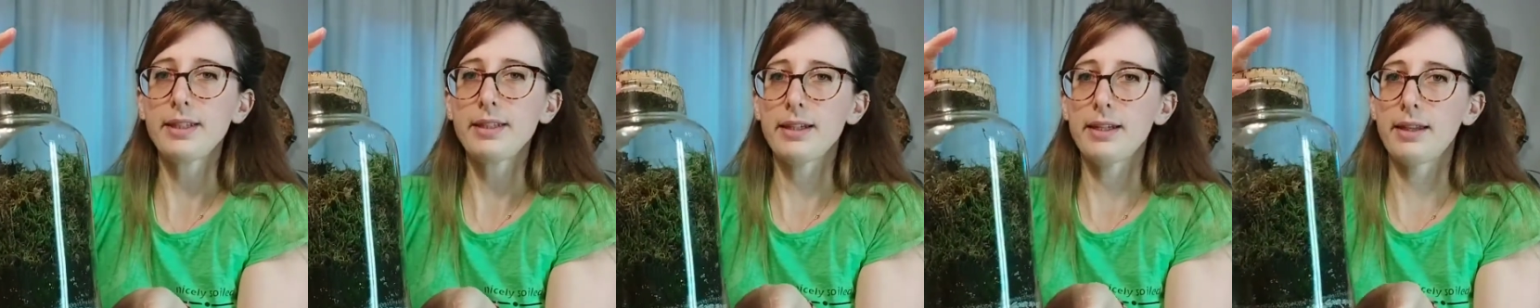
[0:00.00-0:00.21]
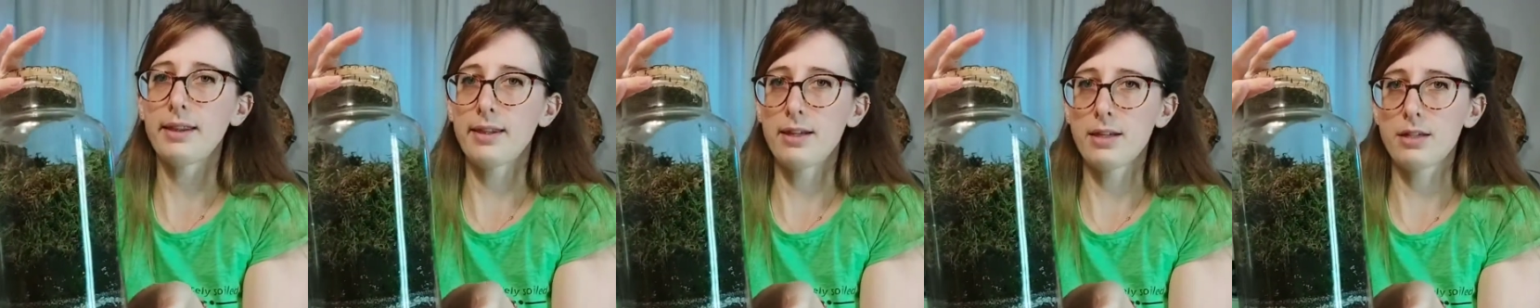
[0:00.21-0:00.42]

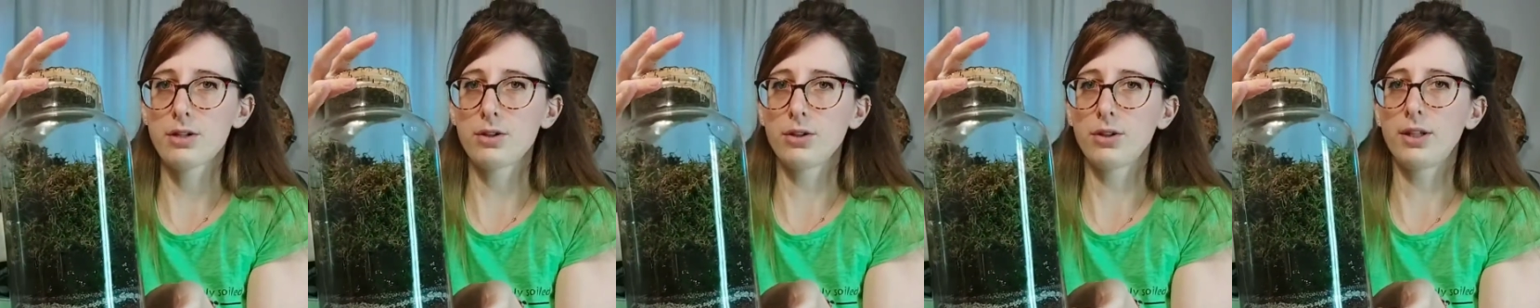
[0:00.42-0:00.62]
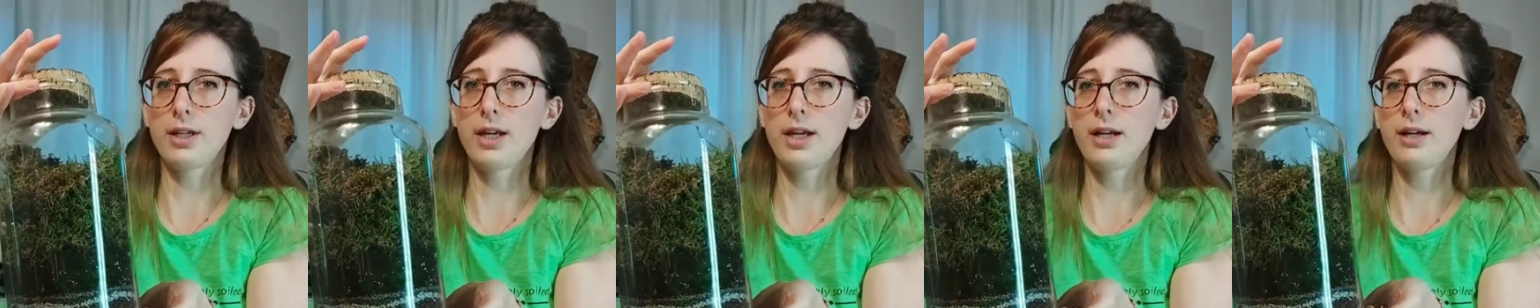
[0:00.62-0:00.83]
in this
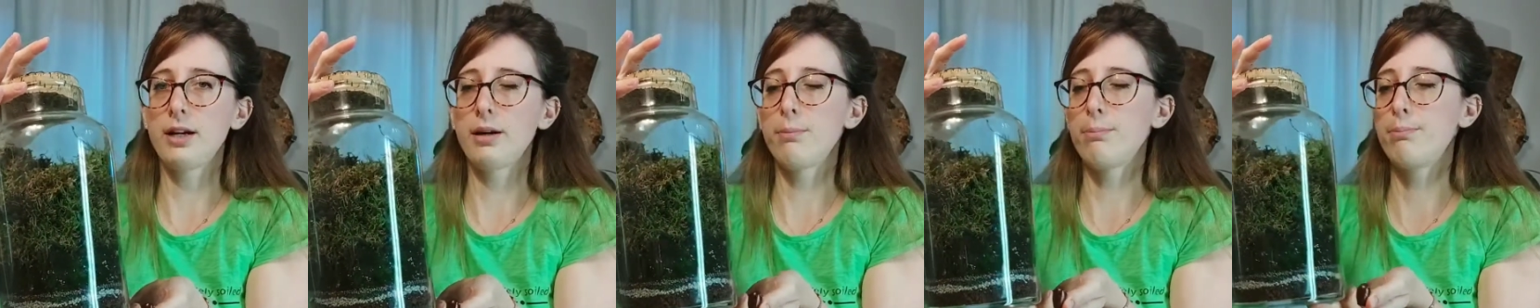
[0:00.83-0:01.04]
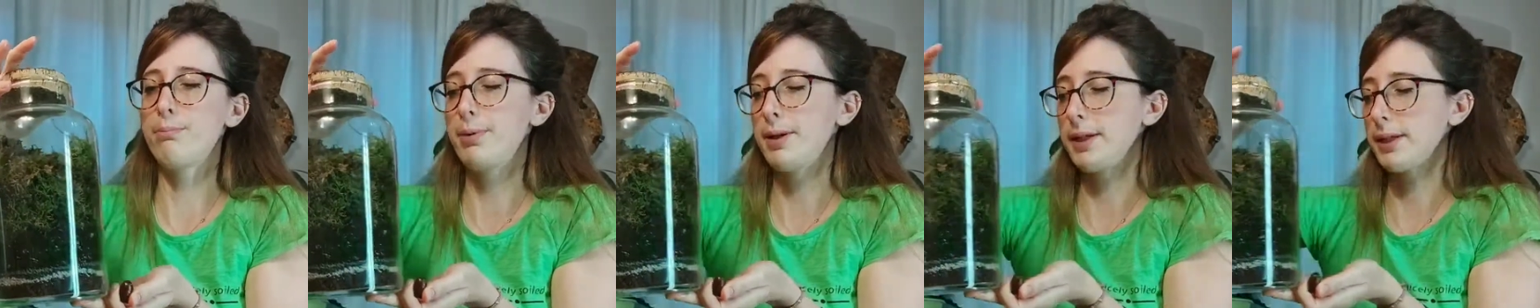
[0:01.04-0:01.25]
container,
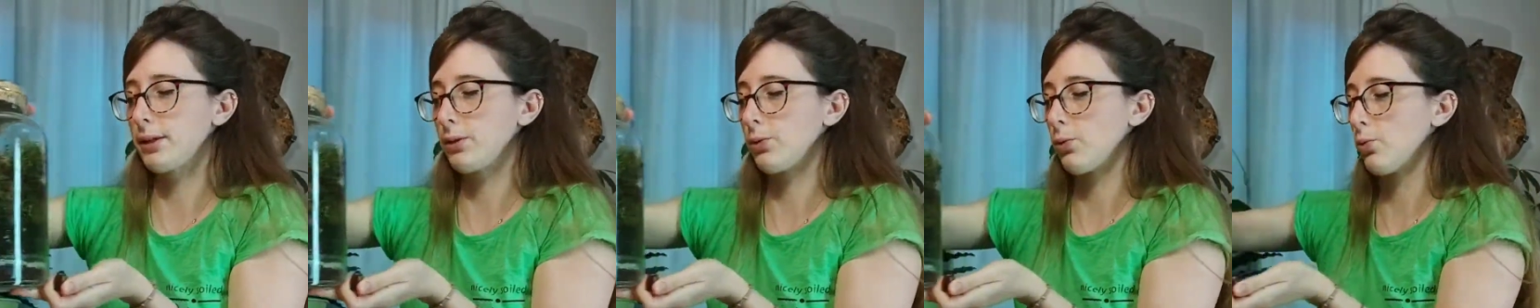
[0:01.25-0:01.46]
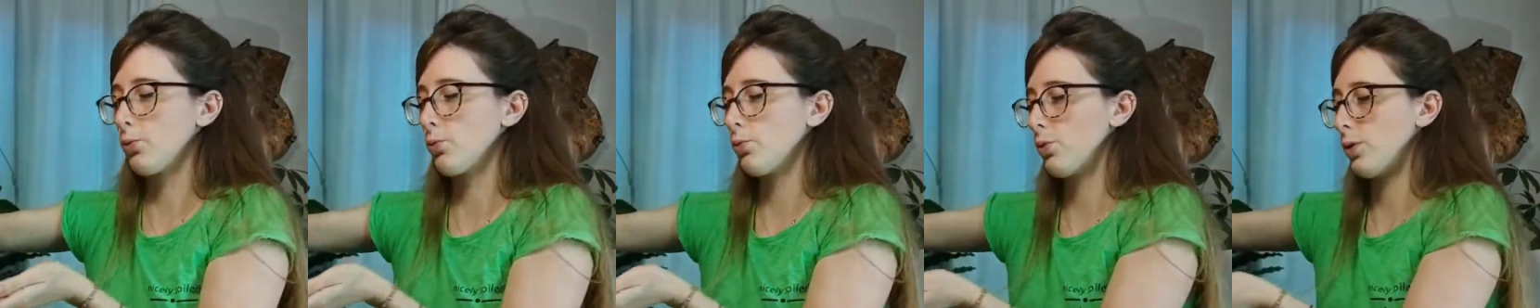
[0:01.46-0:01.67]

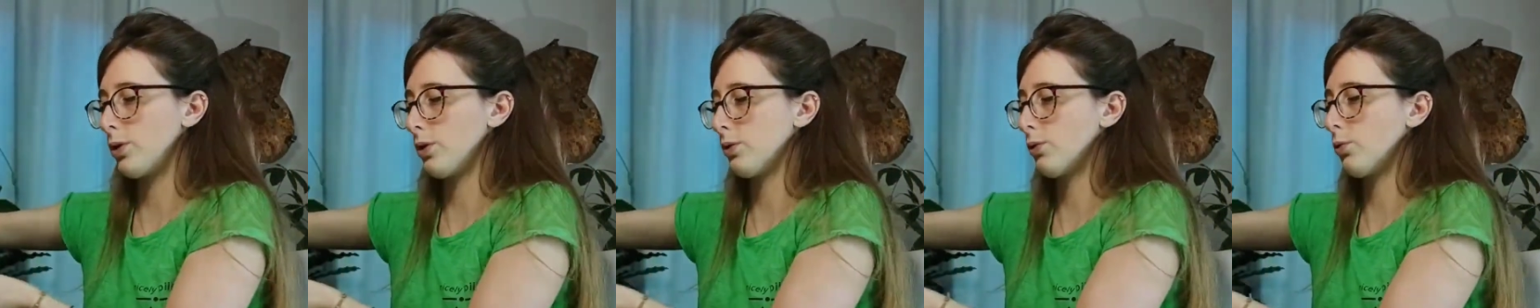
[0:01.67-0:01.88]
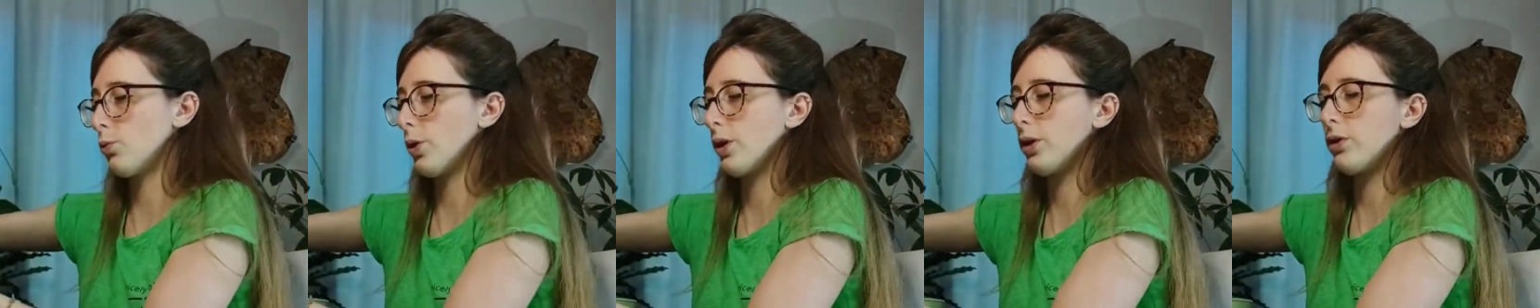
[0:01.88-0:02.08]
but
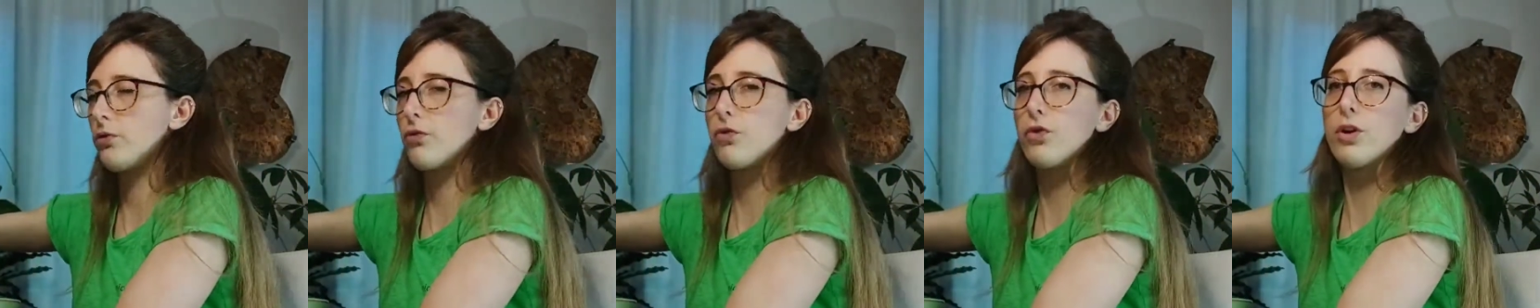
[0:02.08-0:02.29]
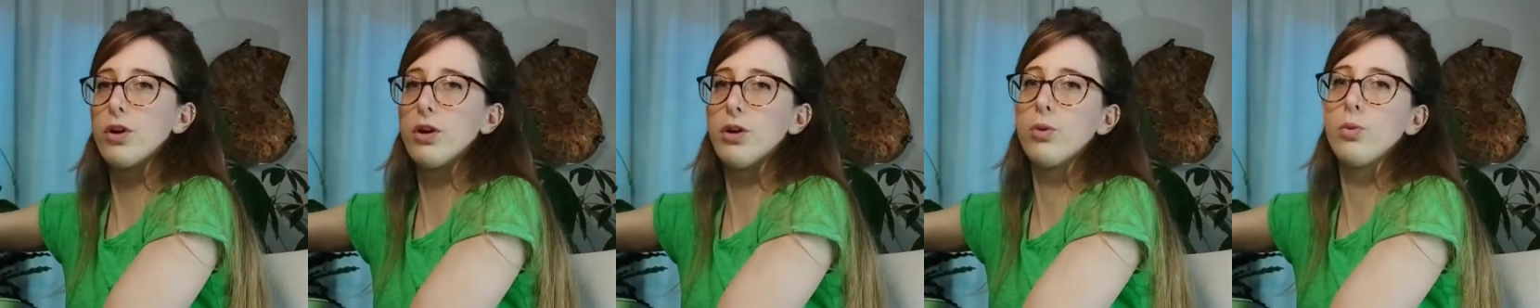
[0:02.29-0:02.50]
what went
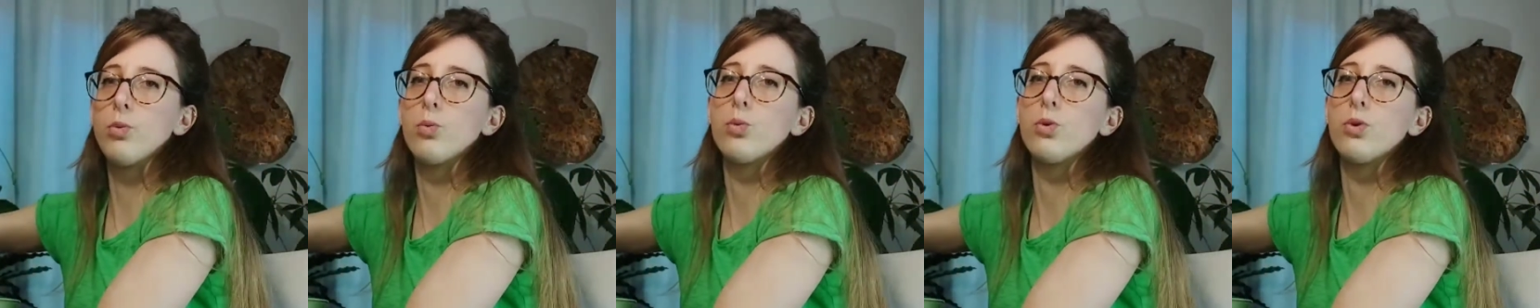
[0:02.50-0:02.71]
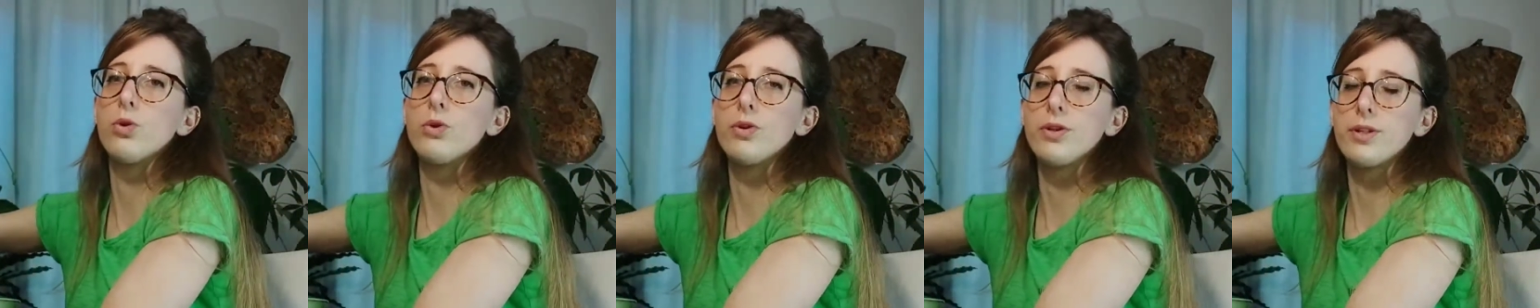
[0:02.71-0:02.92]
wrong
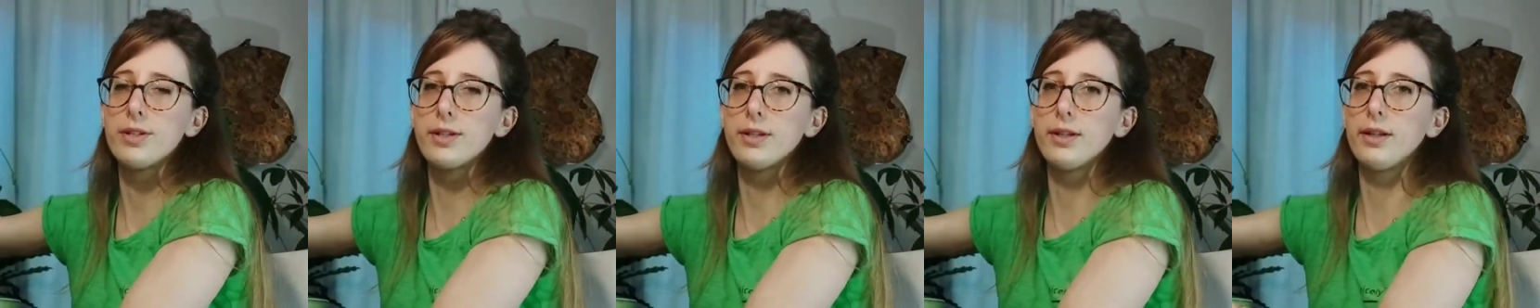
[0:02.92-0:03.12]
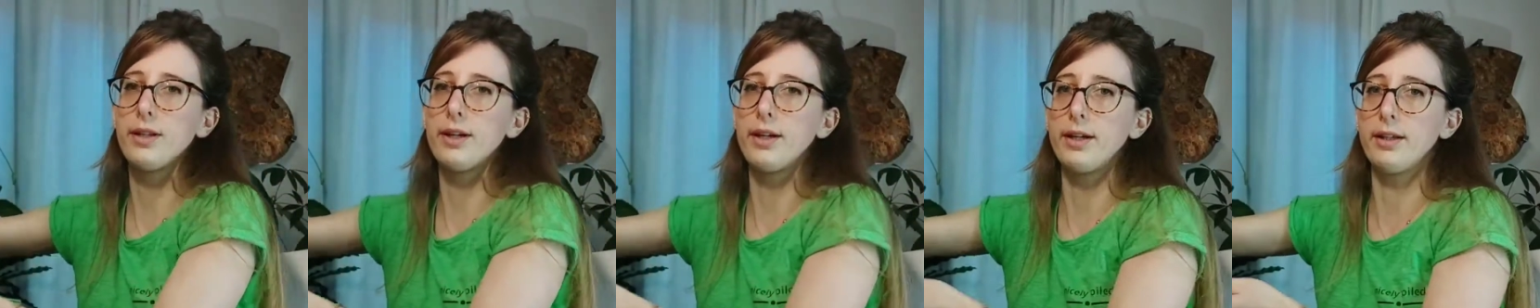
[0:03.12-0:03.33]
was
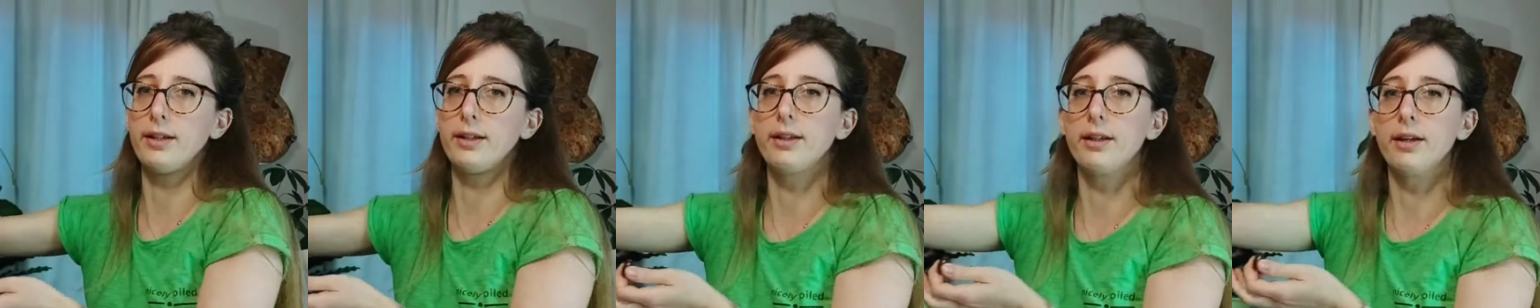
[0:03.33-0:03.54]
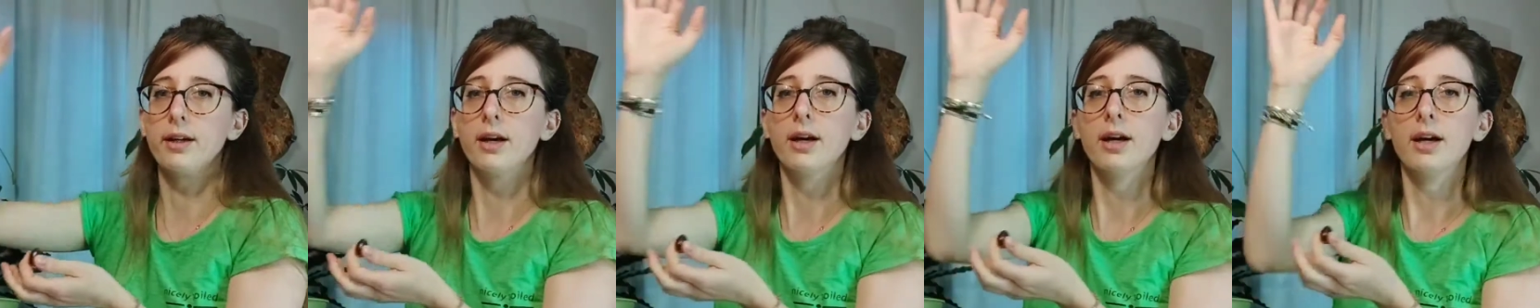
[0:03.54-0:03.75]

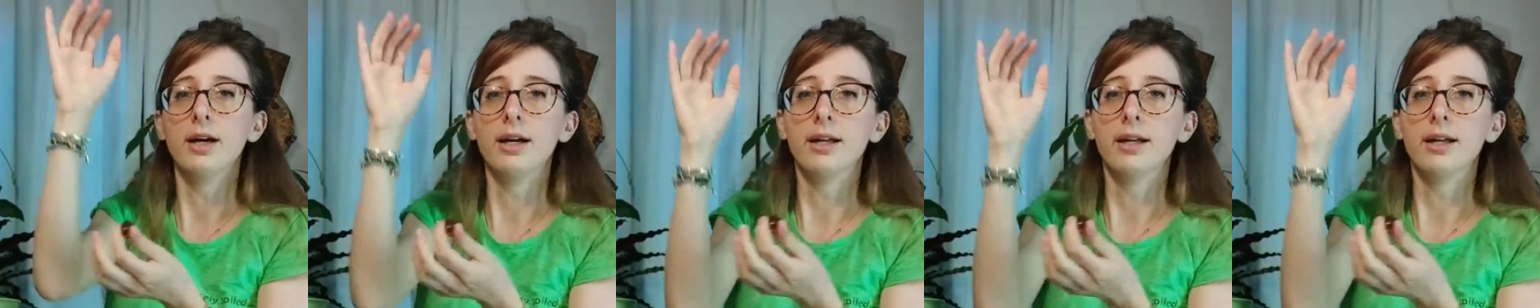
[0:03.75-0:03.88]
that